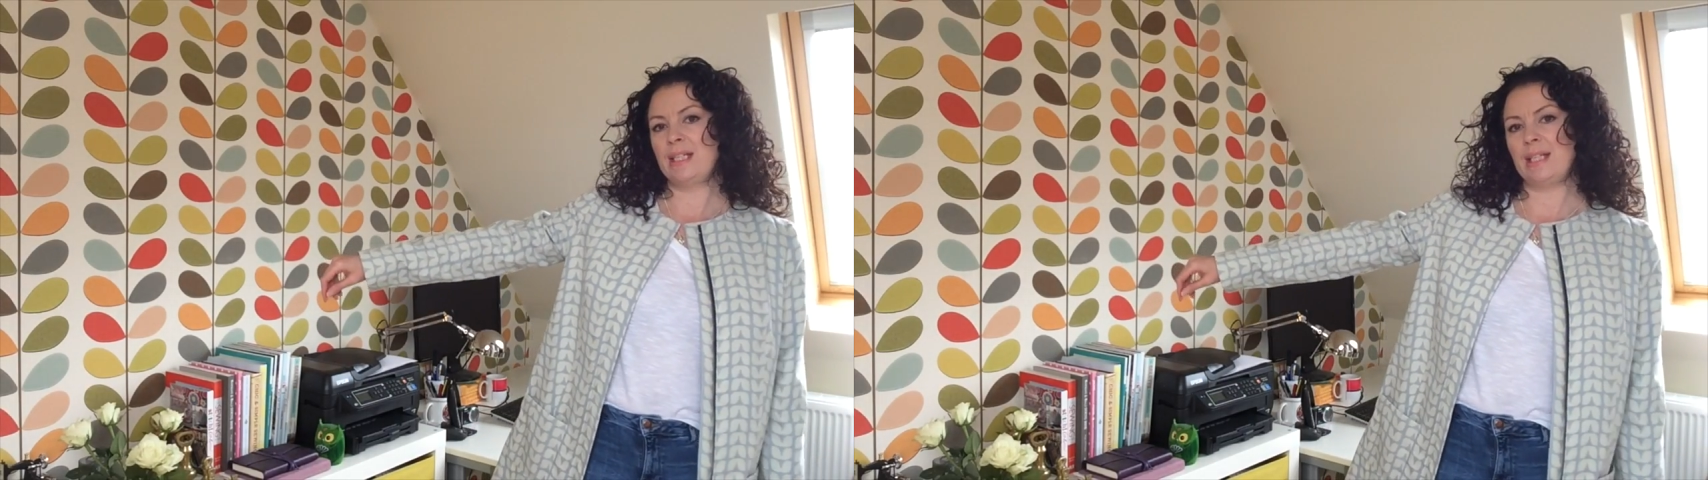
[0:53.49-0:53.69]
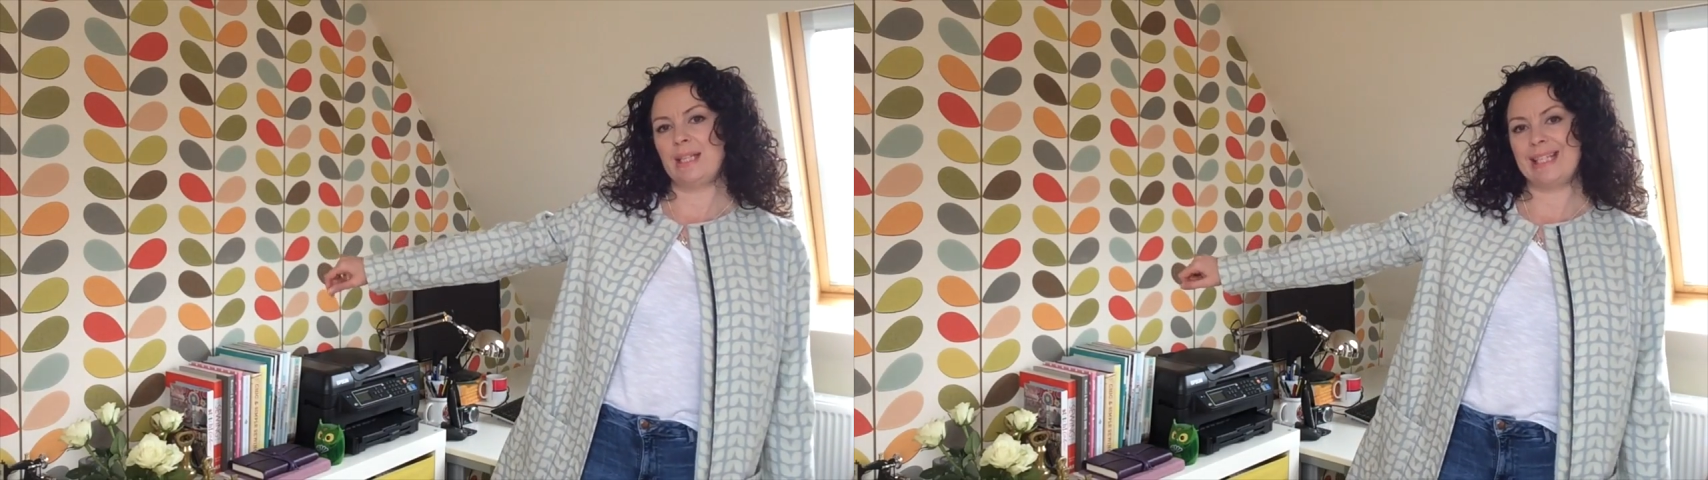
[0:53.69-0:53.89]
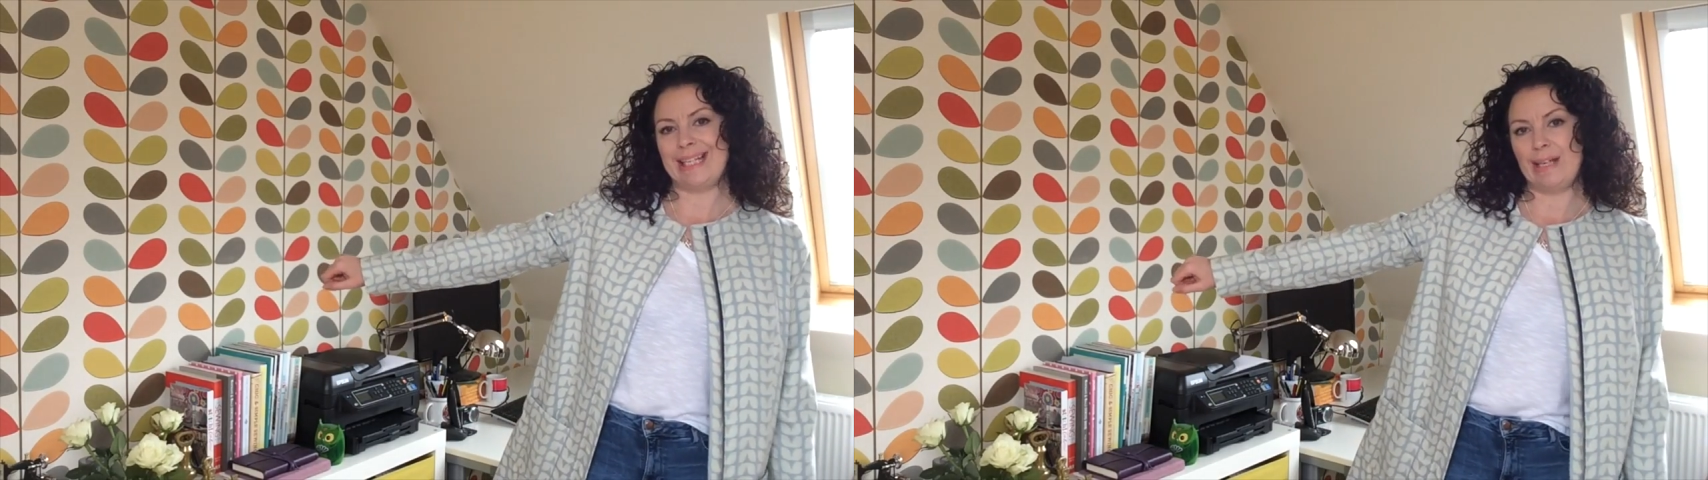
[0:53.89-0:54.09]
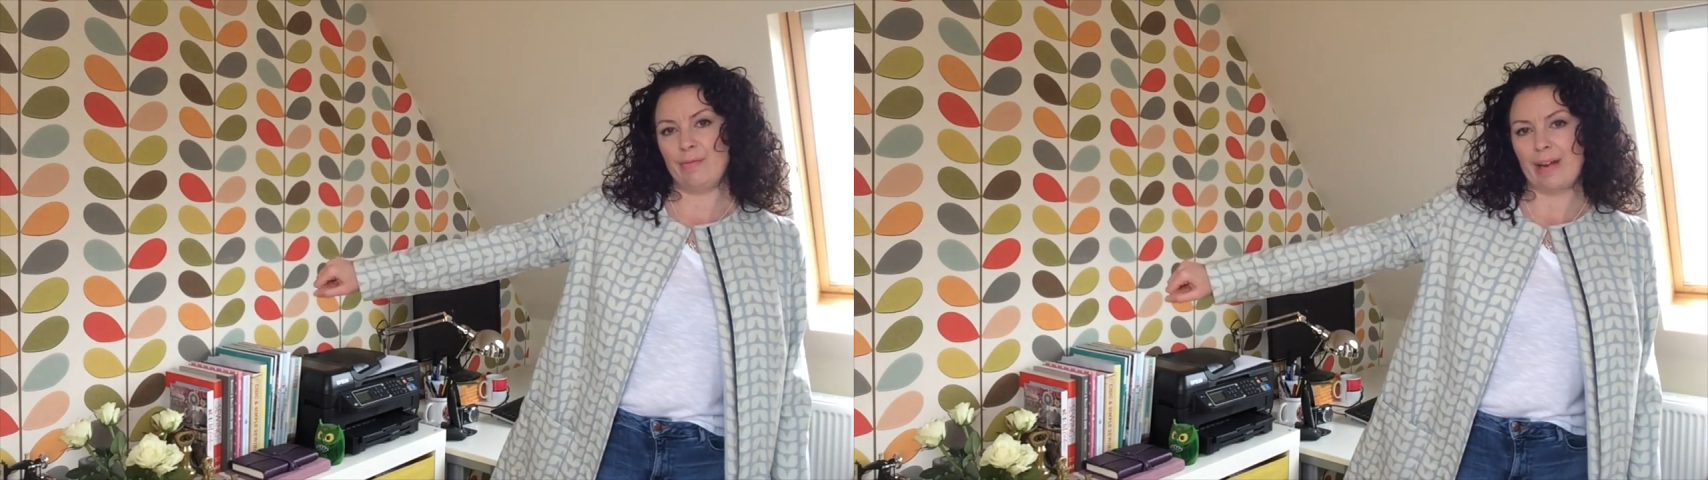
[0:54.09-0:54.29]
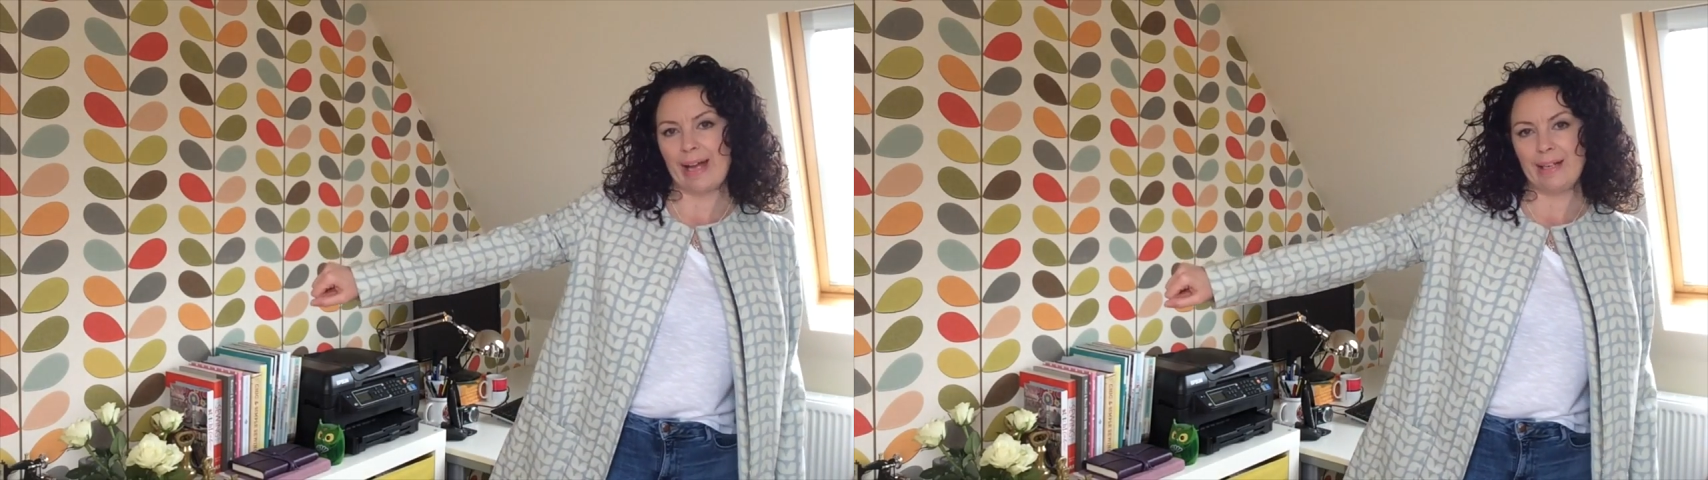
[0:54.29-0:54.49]
to the
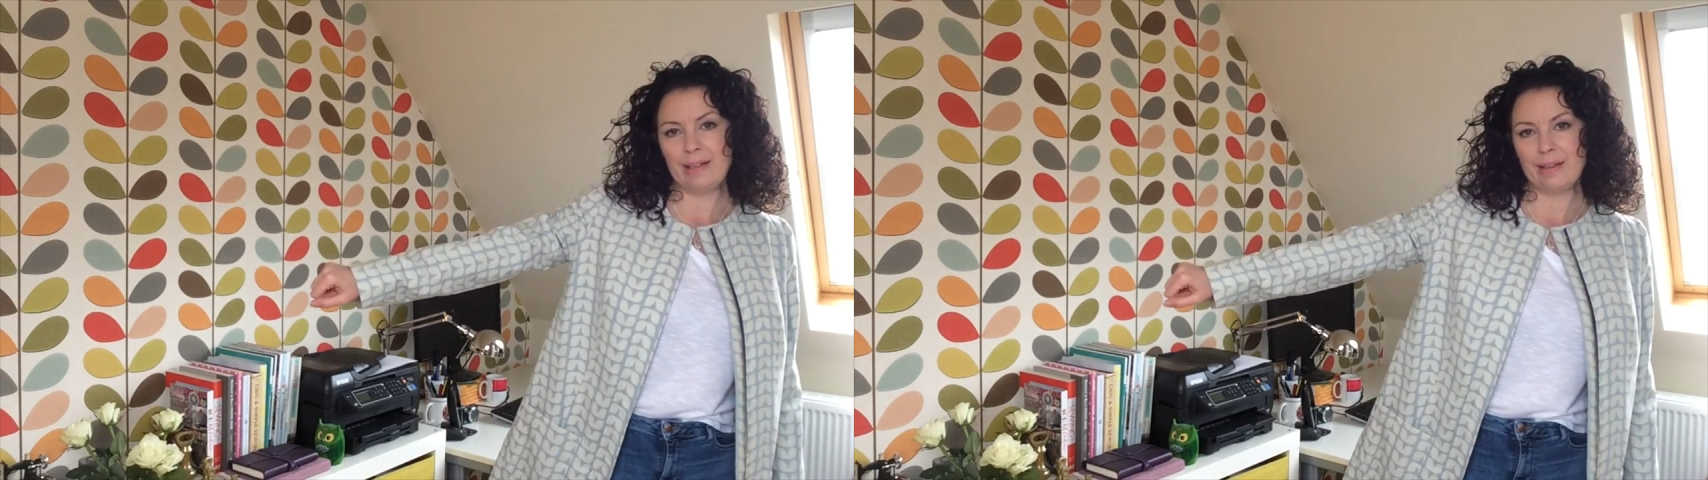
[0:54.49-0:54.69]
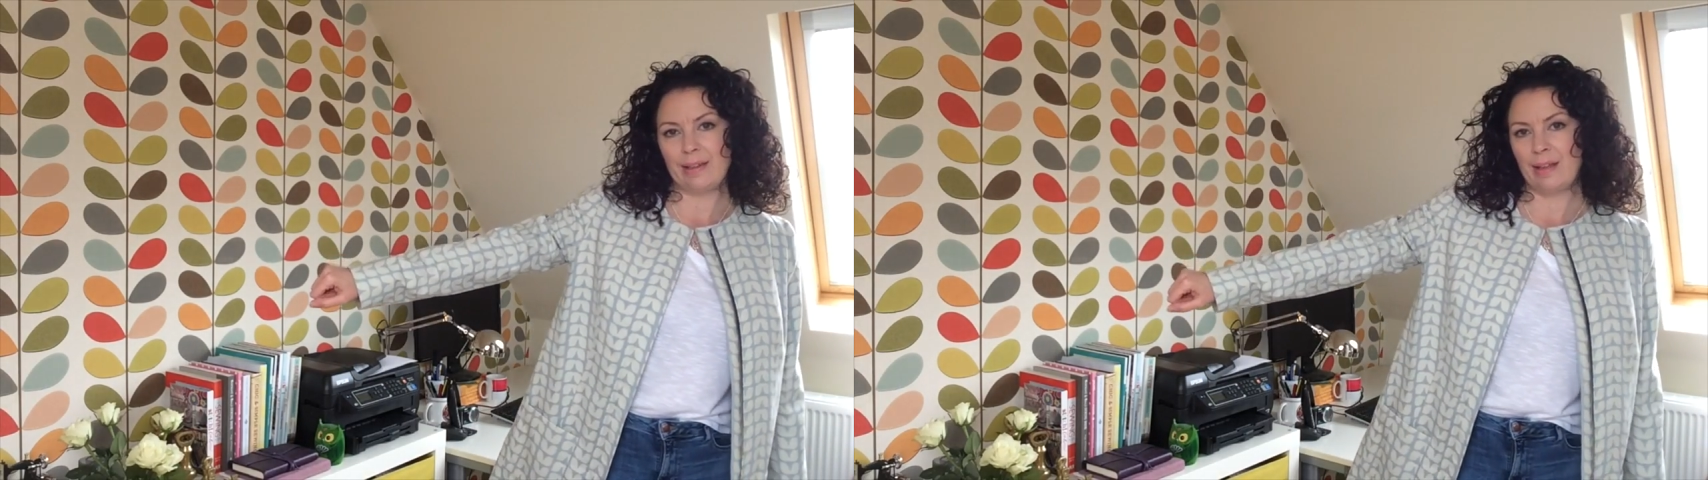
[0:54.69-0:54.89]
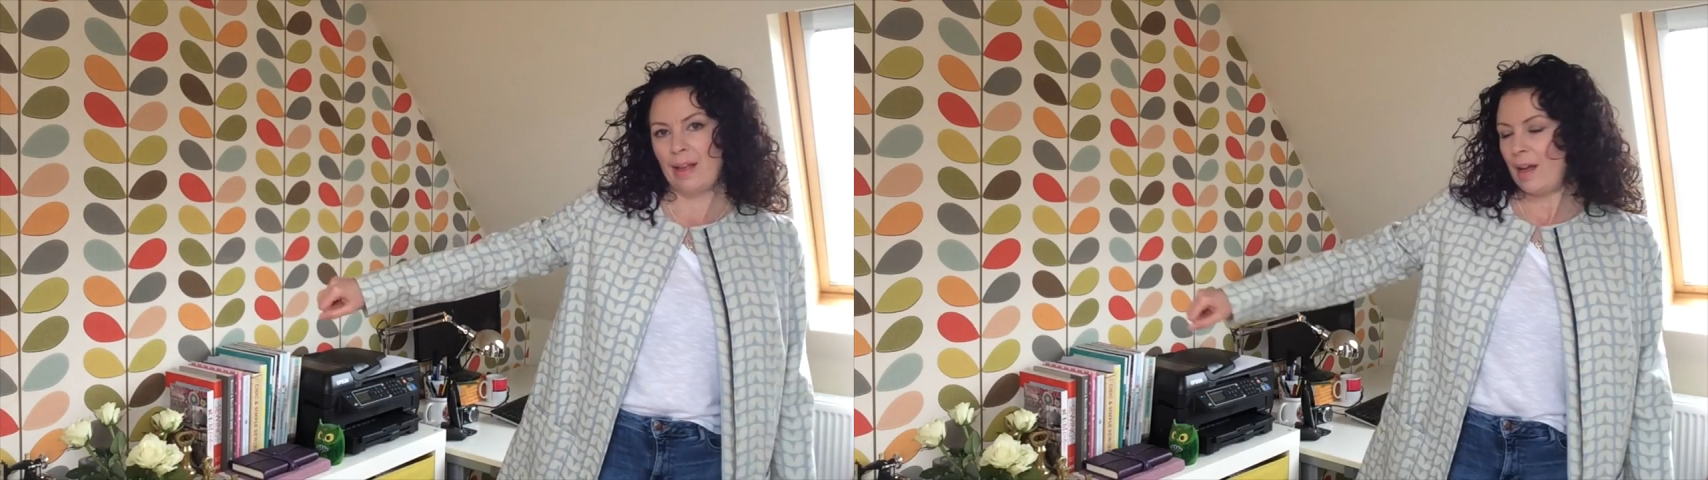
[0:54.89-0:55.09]
sleeve length,